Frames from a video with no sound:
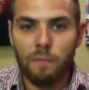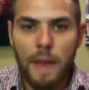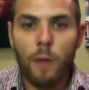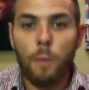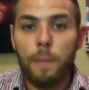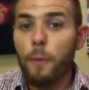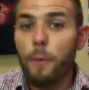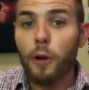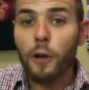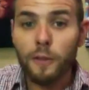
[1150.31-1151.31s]
made it where
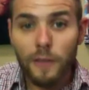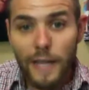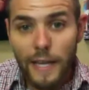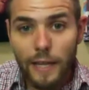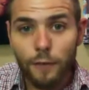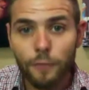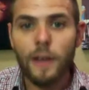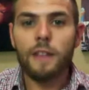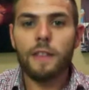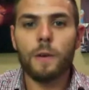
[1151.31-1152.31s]
people couldn't leave,
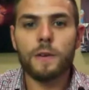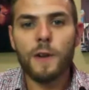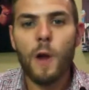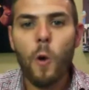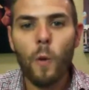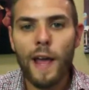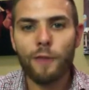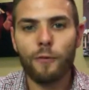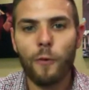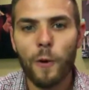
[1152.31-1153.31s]
there was no
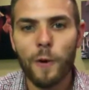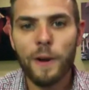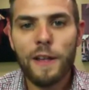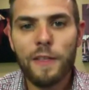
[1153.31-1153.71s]
way for